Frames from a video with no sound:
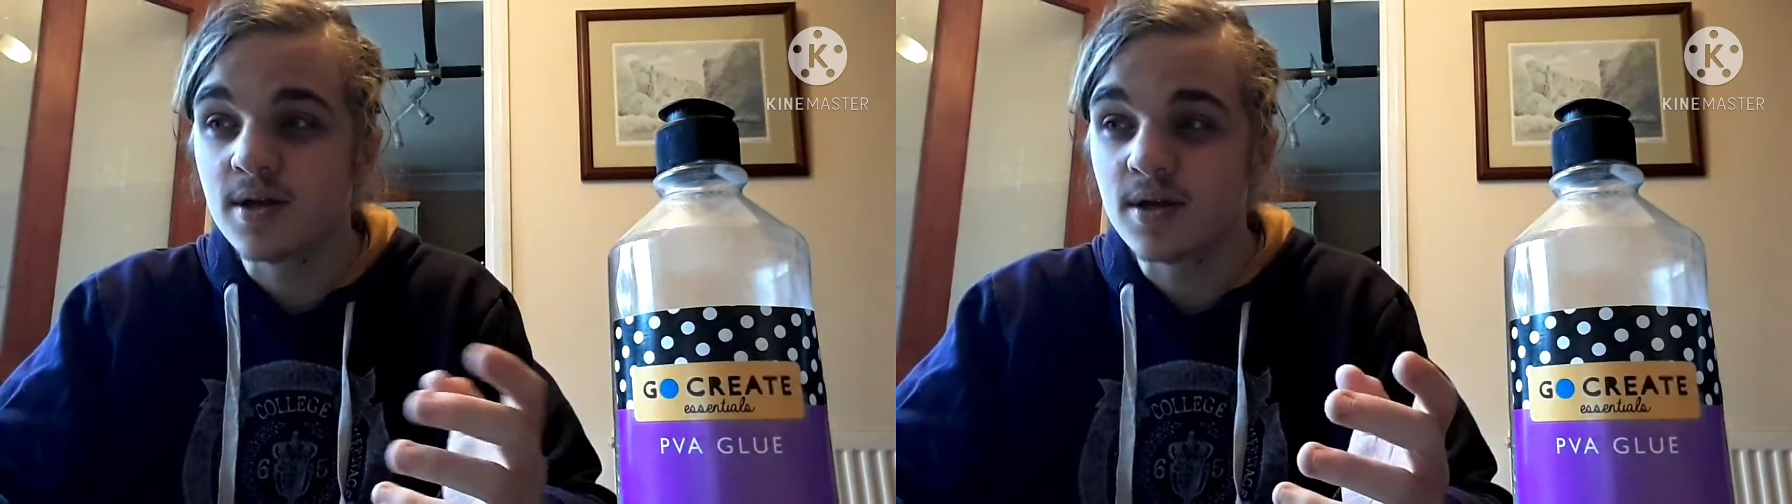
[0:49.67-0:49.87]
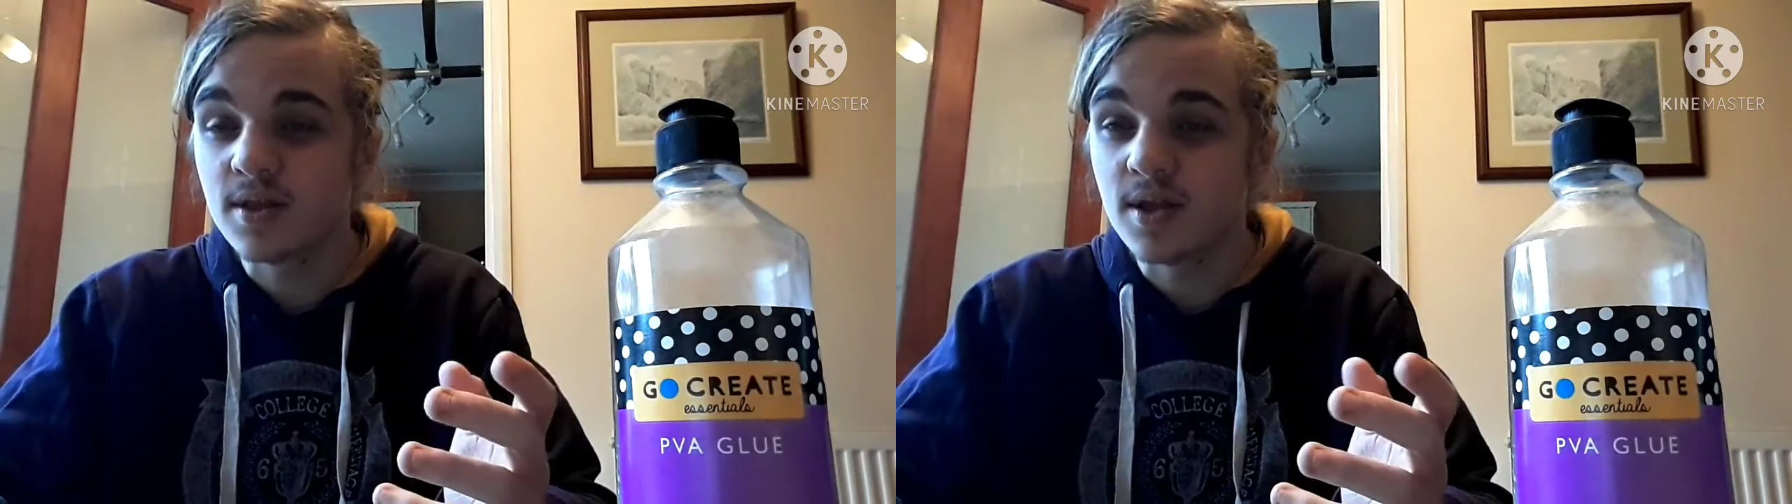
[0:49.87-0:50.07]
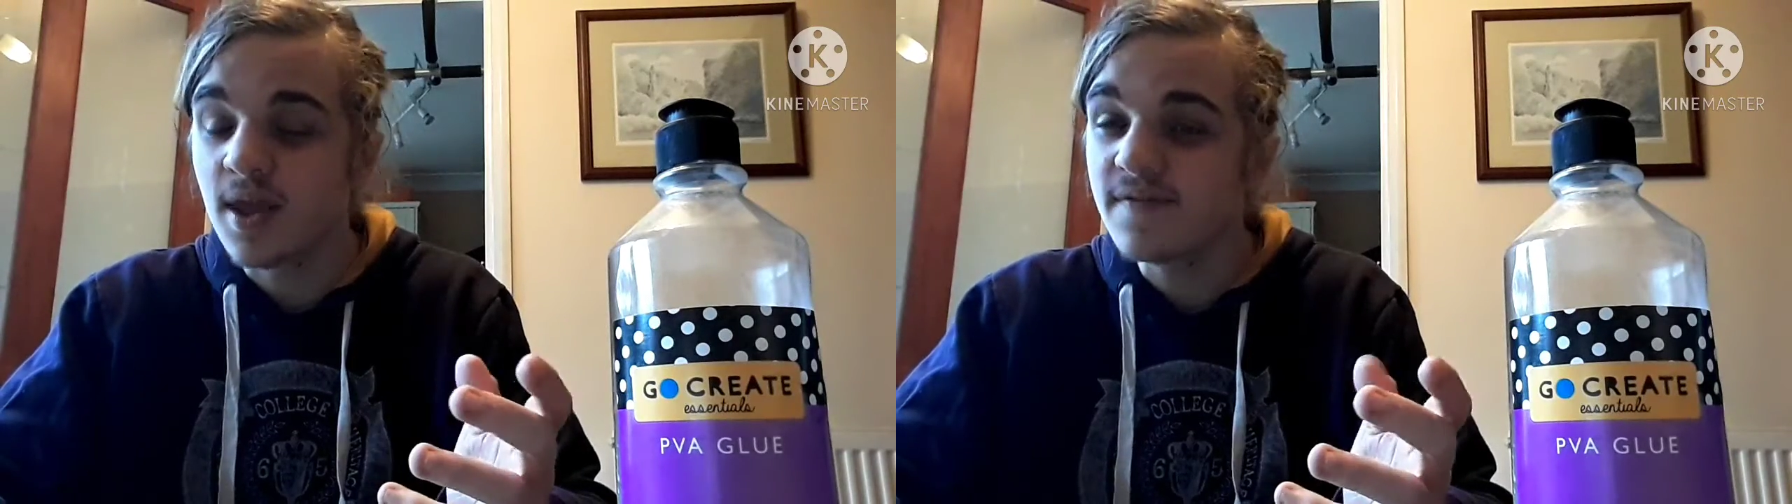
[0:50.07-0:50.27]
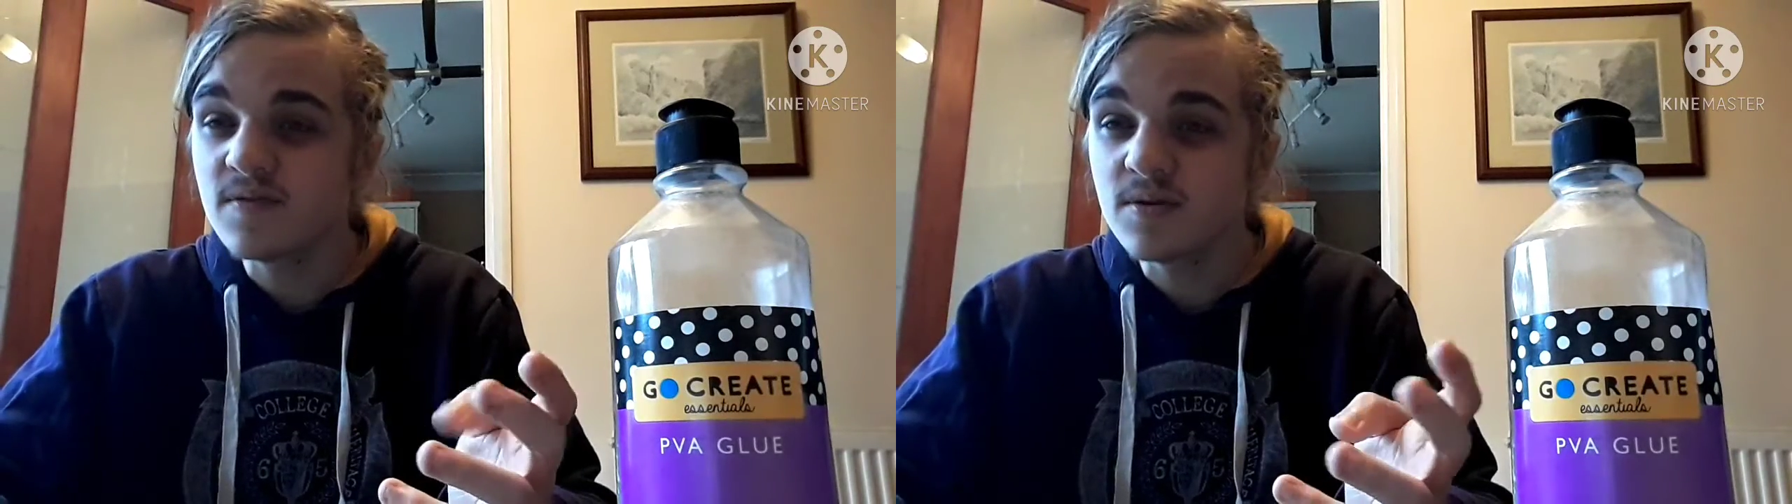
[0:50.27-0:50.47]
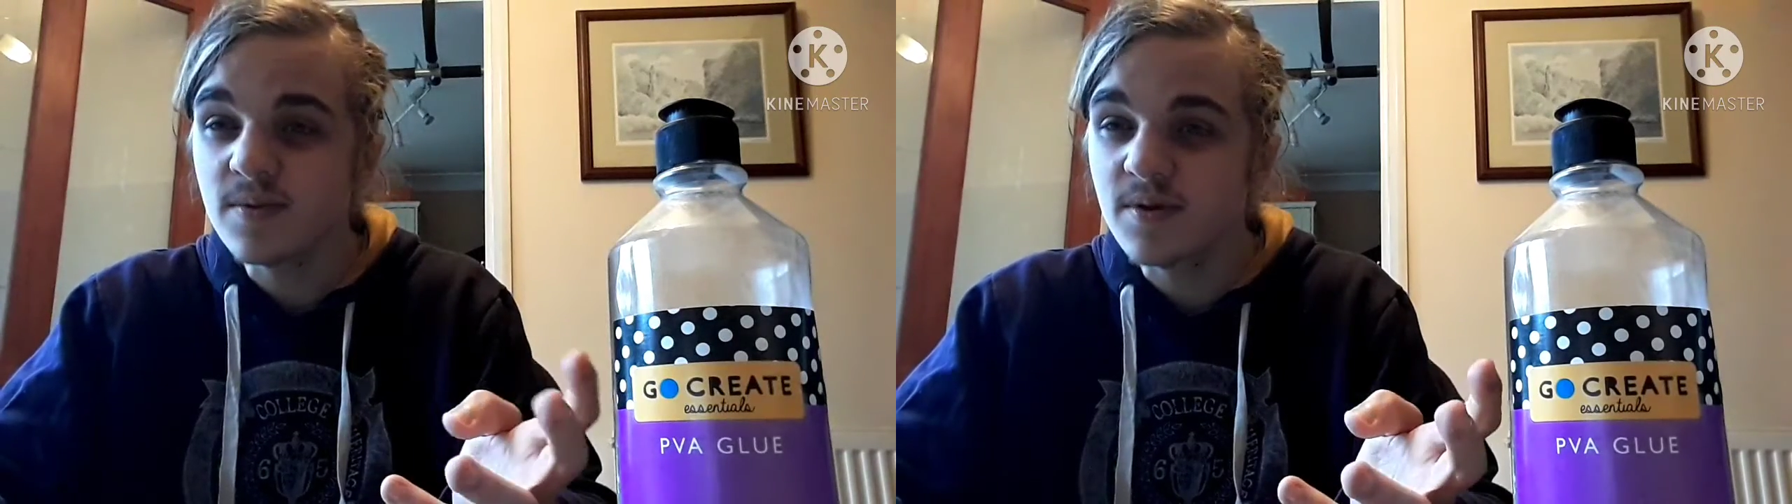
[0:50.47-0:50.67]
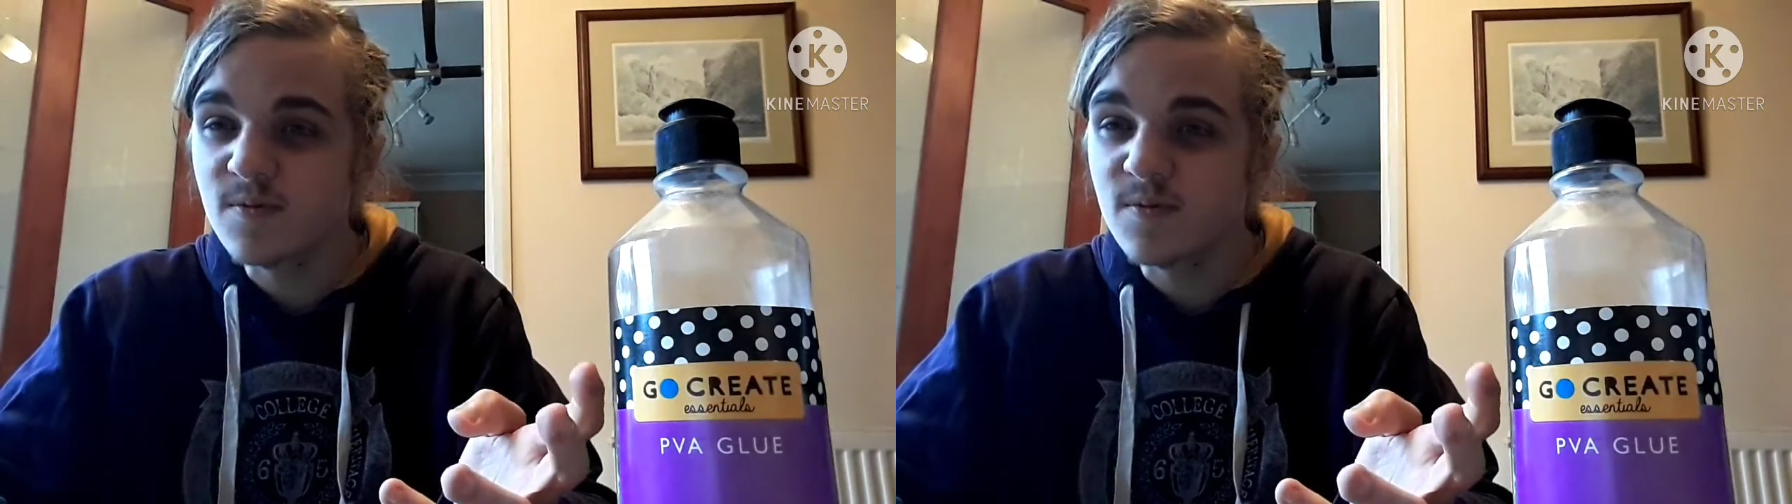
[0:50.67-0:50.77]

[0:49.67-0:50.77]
Because you never want to be